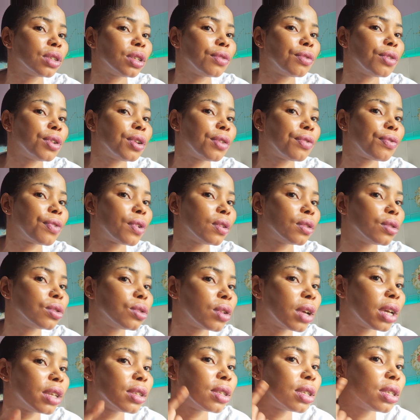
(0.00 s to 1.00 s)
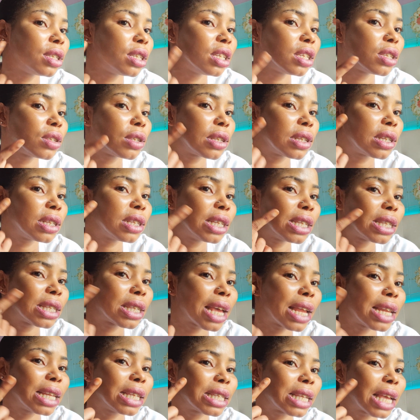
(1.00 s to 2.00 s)
the difference. You can see this
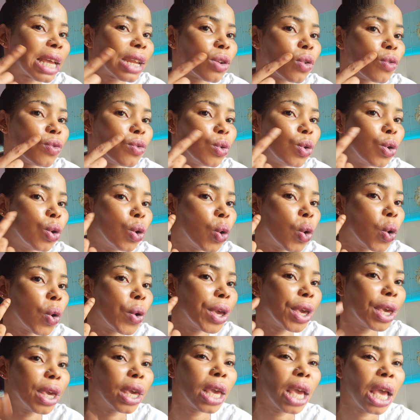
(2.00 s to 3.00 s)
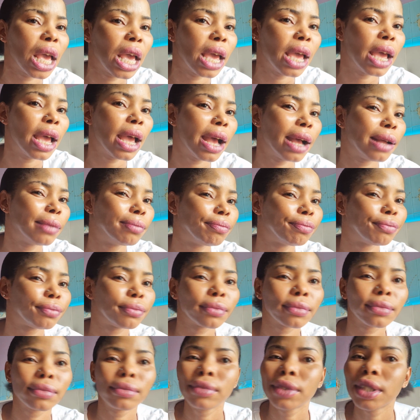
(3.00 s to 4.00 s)
side is kind of glowing.
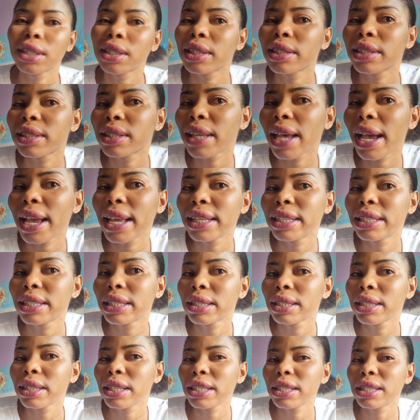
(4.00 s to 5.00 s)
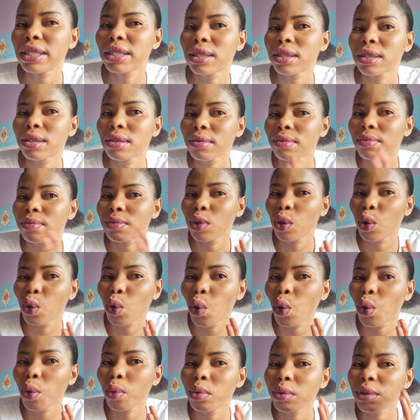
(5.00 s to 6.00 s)
This side, it's
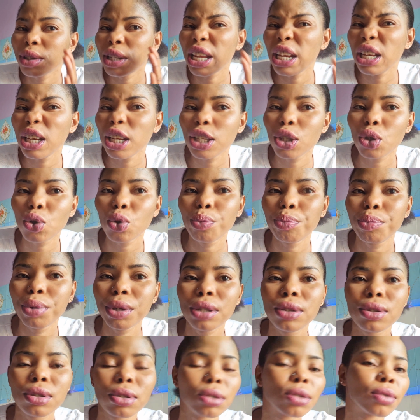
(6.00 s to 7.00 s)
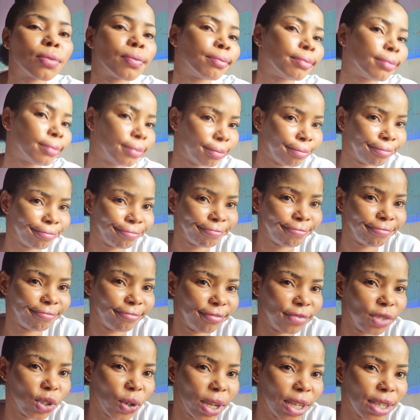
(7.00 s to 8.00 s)
glow a little bit.
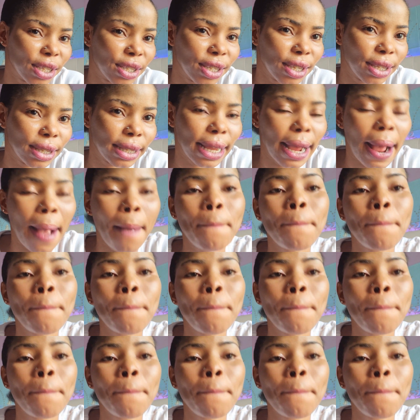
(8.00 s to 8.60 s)
You can see that.